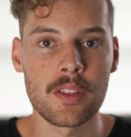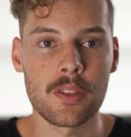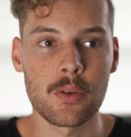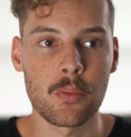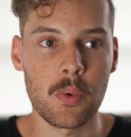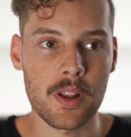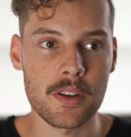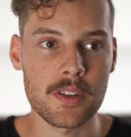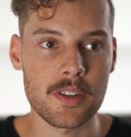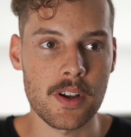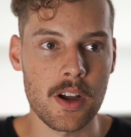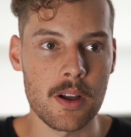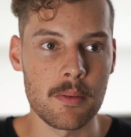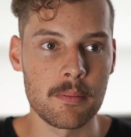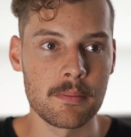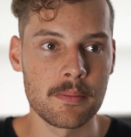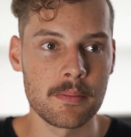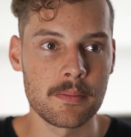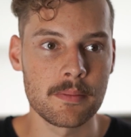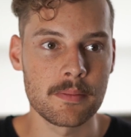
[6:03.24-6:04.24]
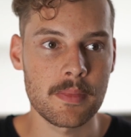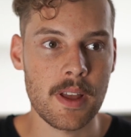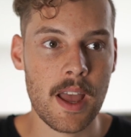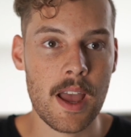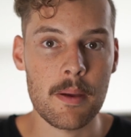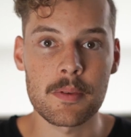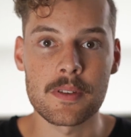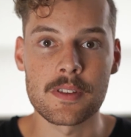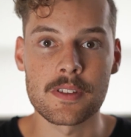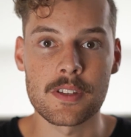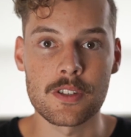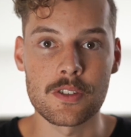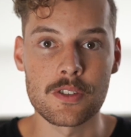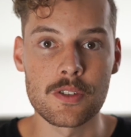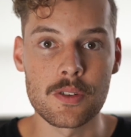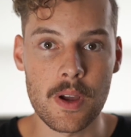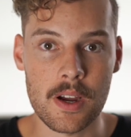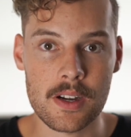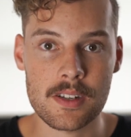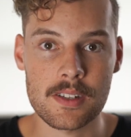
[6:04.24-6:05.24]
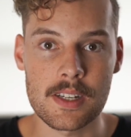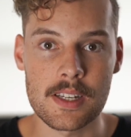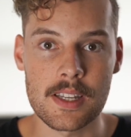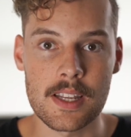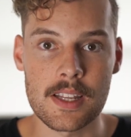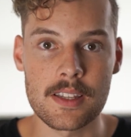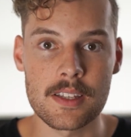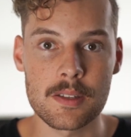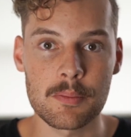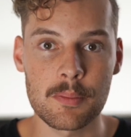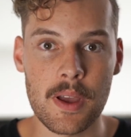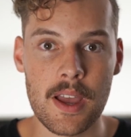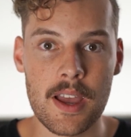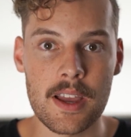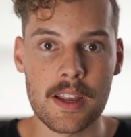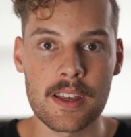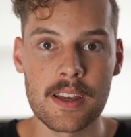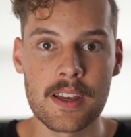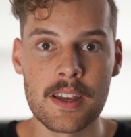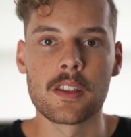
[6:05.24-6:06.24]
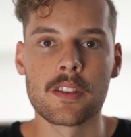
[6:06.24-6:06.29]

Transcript: the one time happens that you do actually need this bag.